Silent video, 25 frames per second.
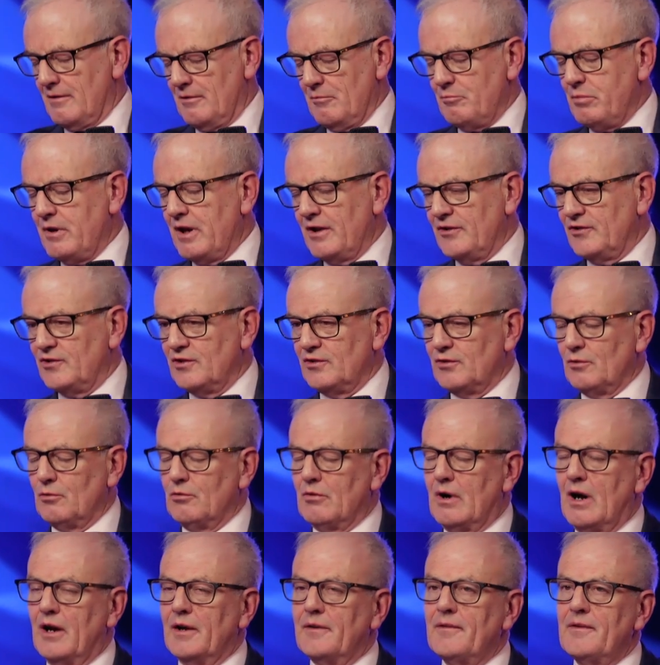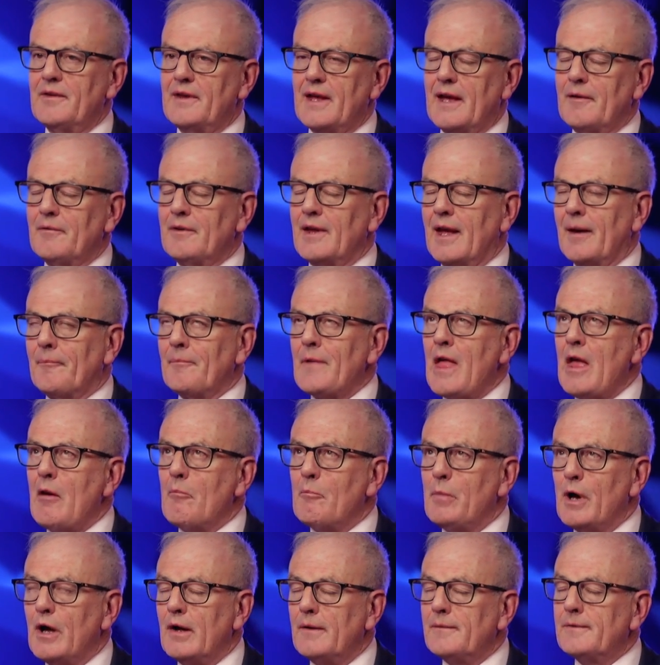police is all right. Yeah, yeah.
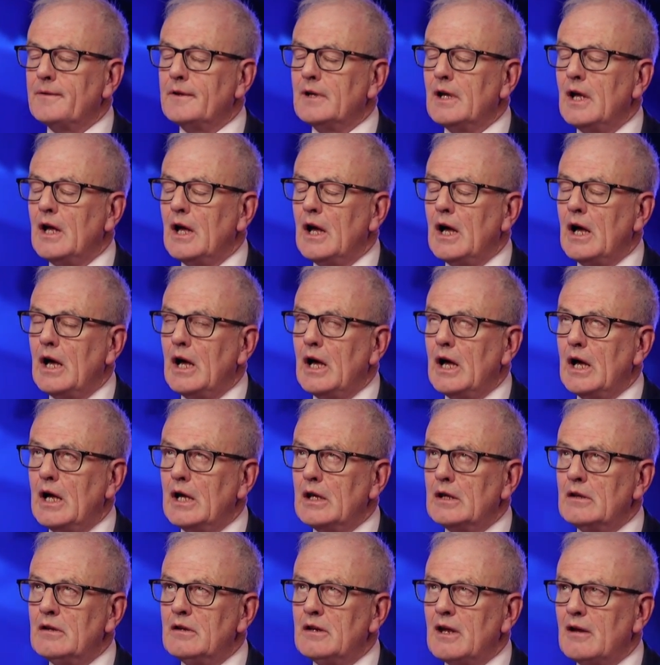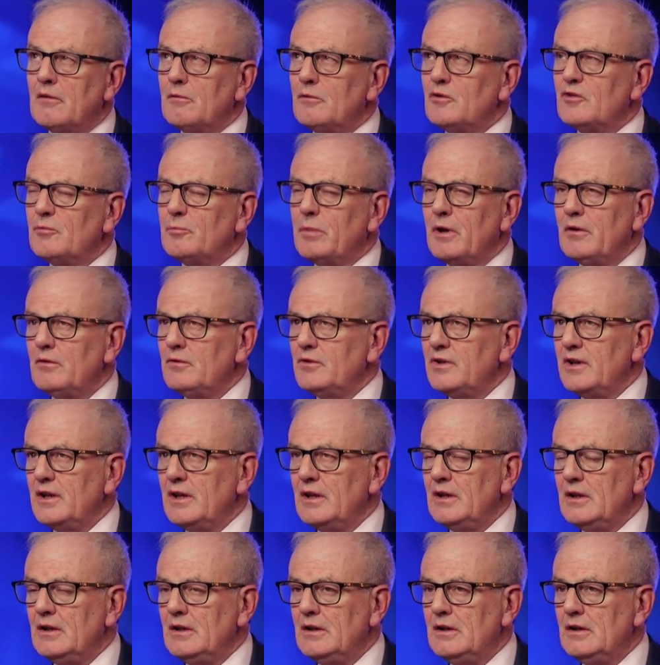But, you know,
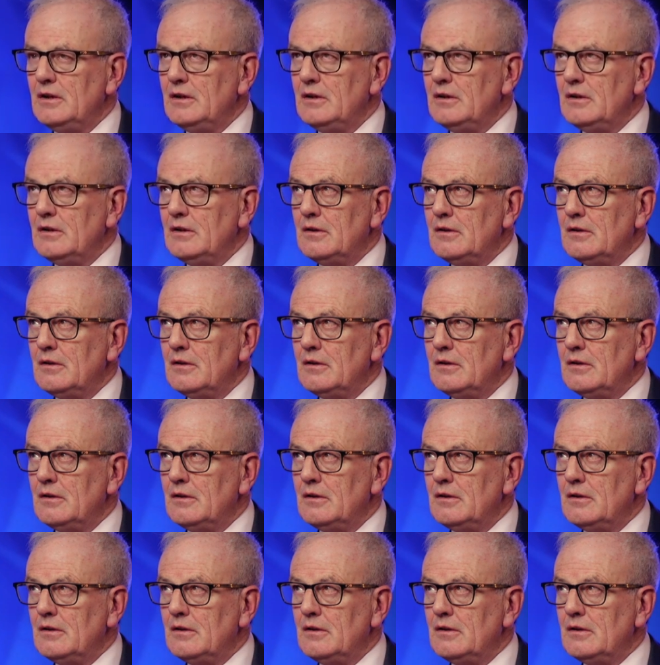supposing